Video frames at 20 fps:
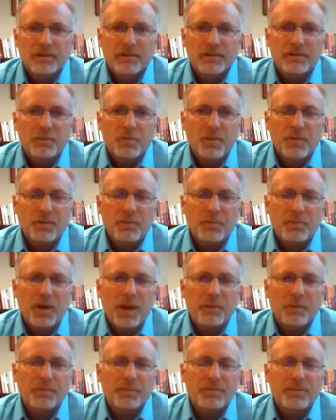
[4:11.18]
One of the
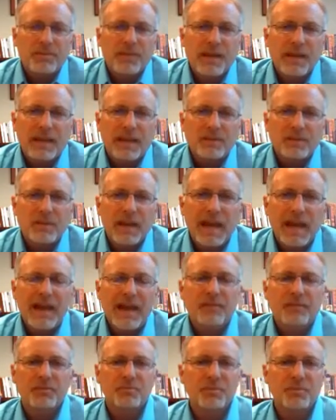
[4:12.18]
problems that you
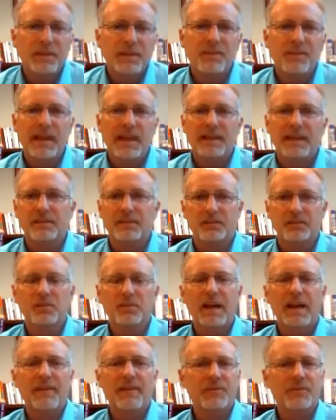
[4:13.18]
have would be that you
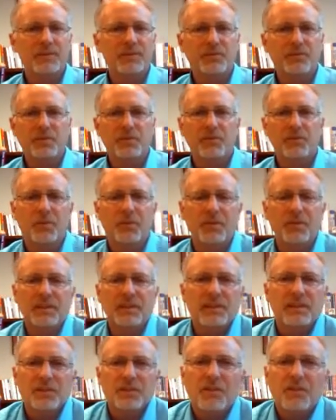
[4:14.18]
have these 3 or 4
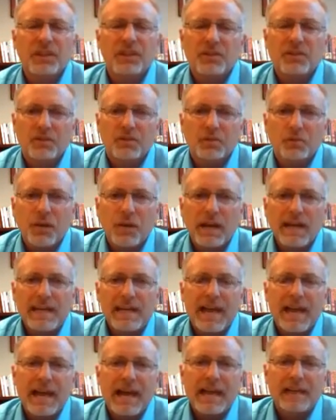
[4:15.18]
things that you think you're great
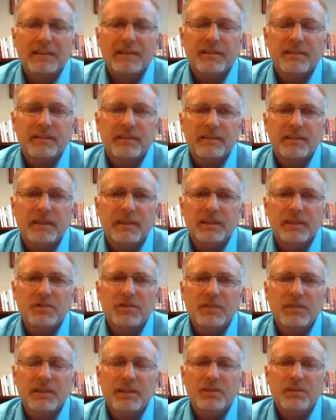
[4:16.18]
at and you
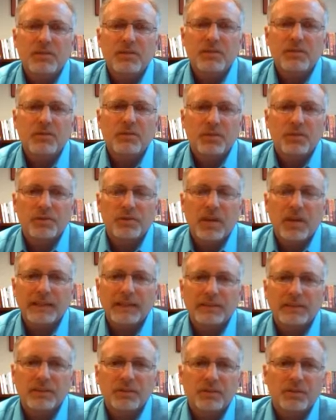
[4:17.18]
need to do or you'd like
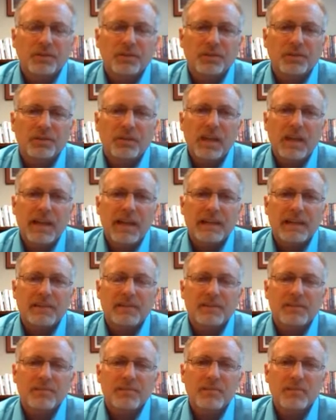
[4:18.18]
to do in your
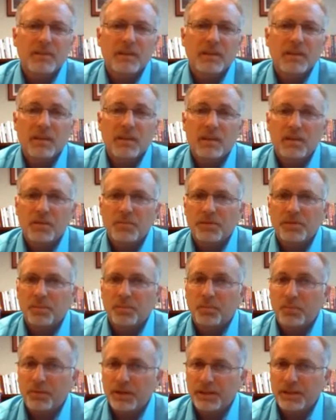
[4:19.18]
class. But the
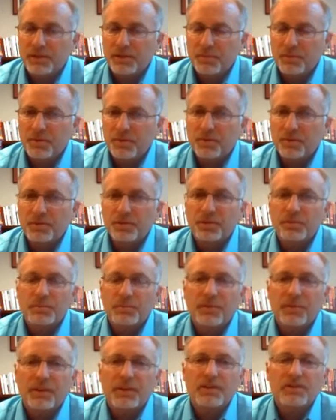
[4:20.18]
principal, your
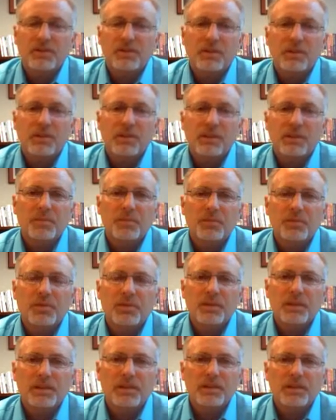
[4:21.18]
professional learning
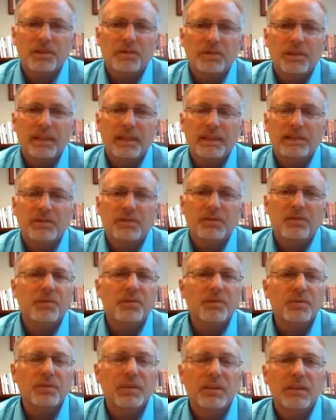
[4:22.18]
community, has agreed
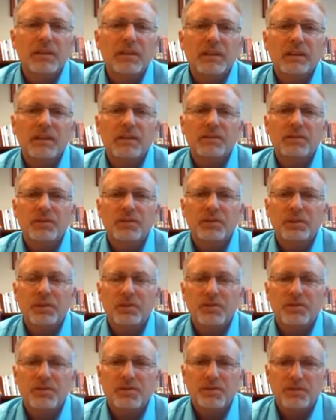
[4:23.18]
to
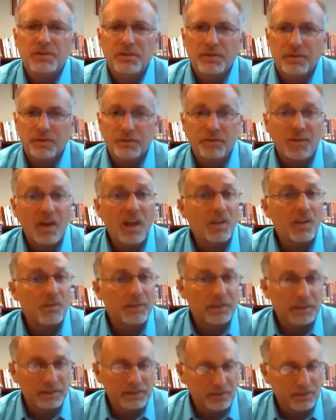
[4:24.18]
use the
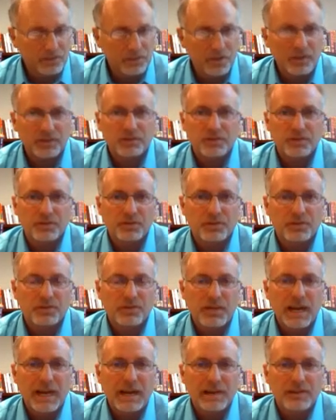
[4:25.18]
following instructional
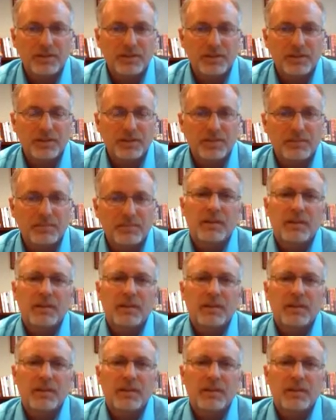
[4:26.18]
strategies.